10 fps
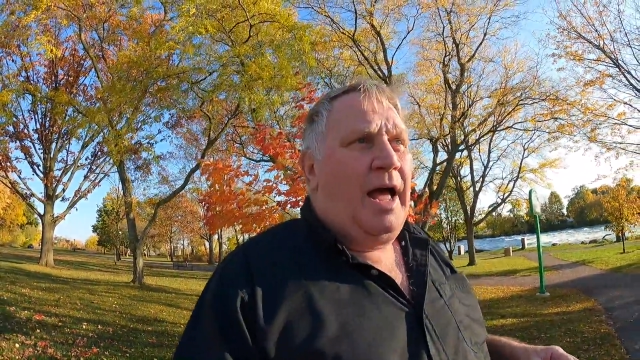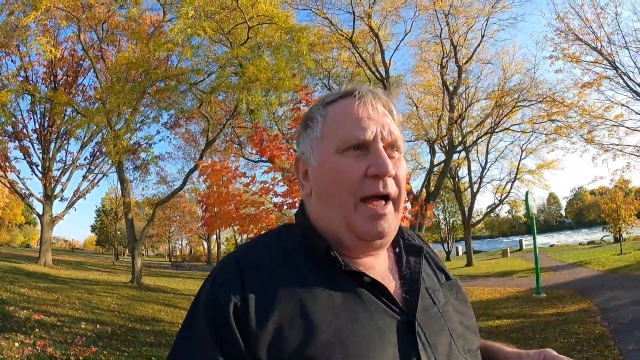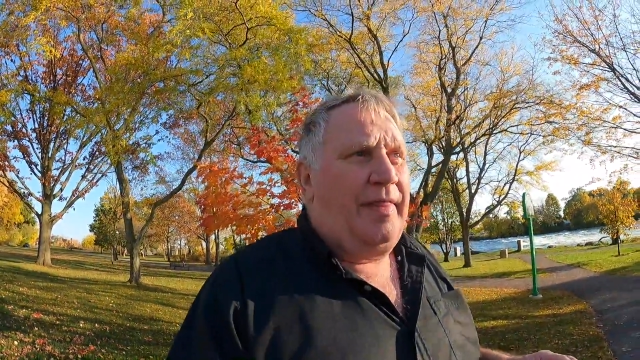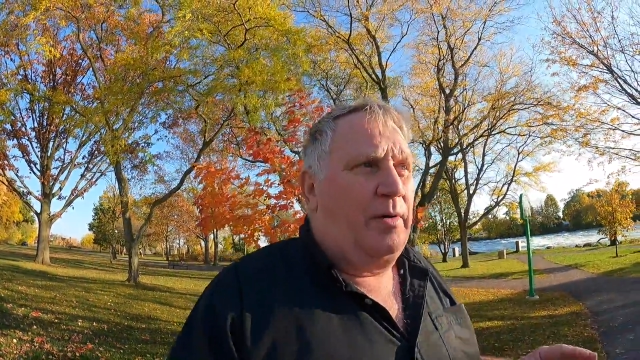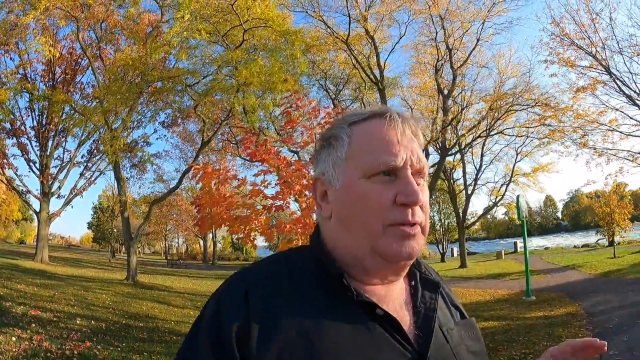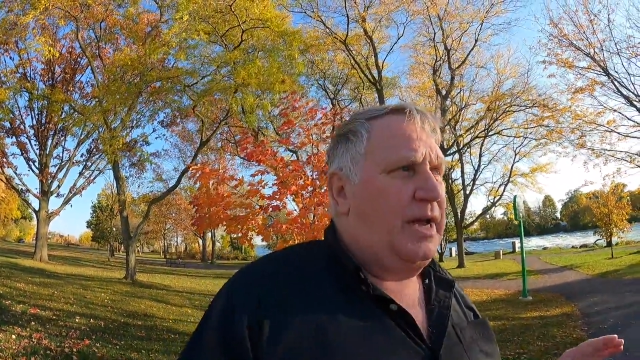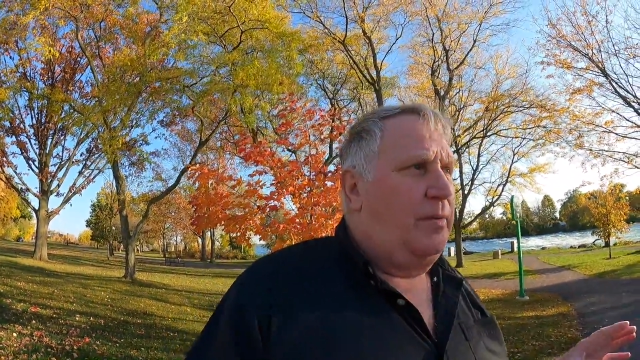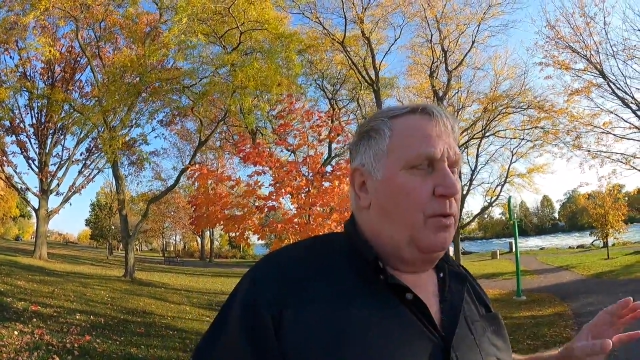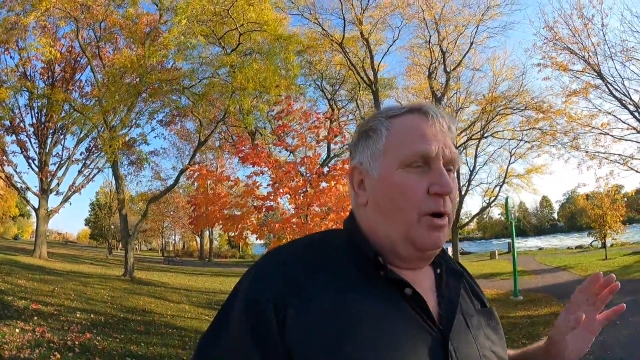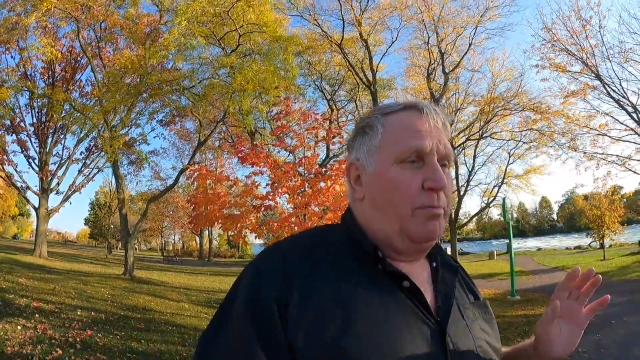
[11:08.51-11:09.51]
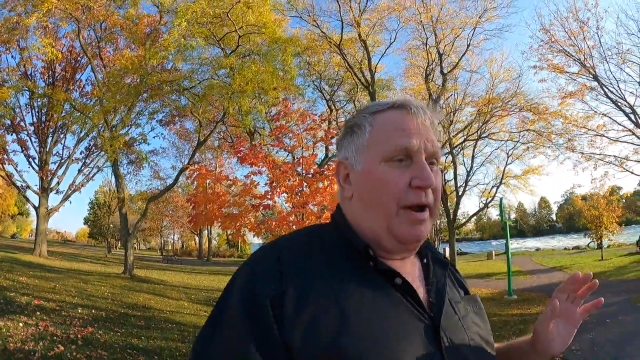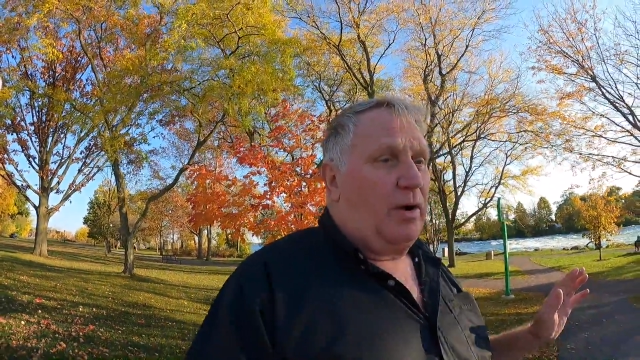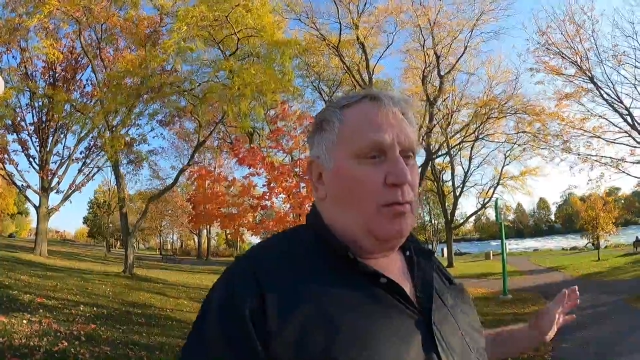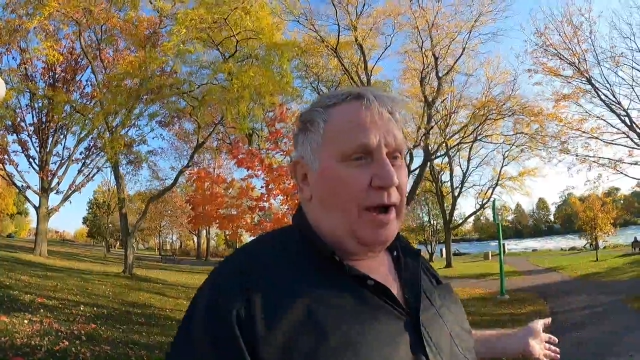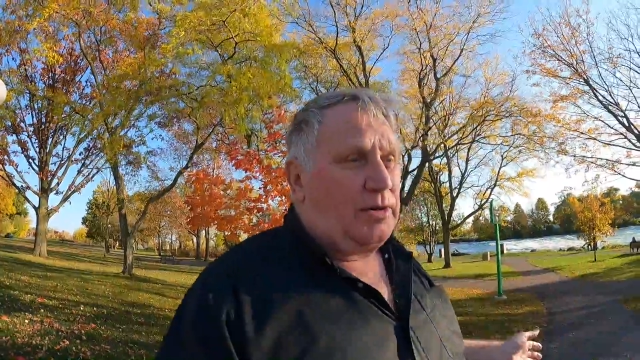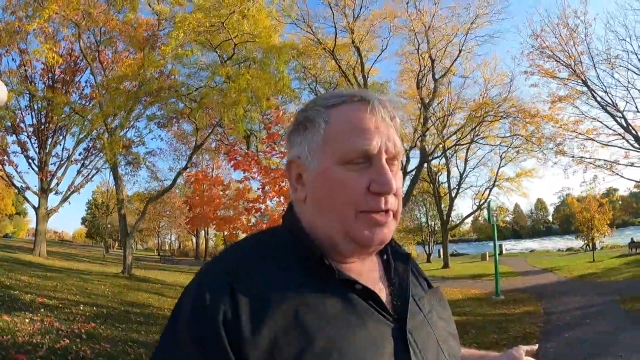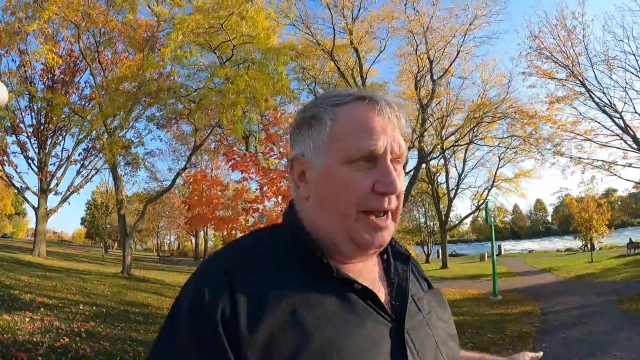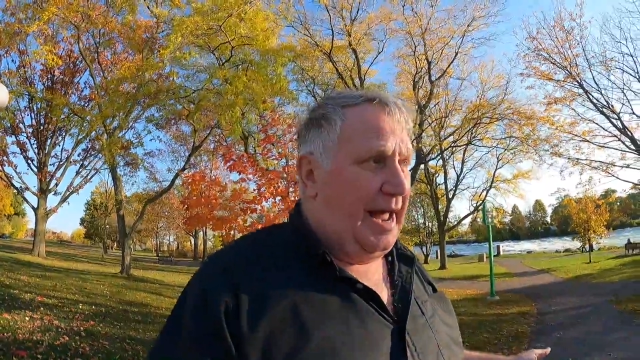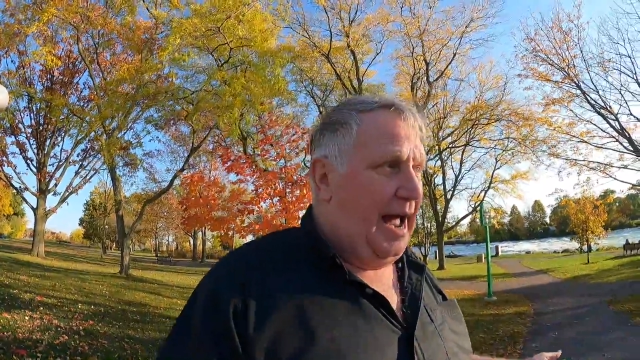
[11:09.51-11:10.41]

and they were saying we're going to break a record today.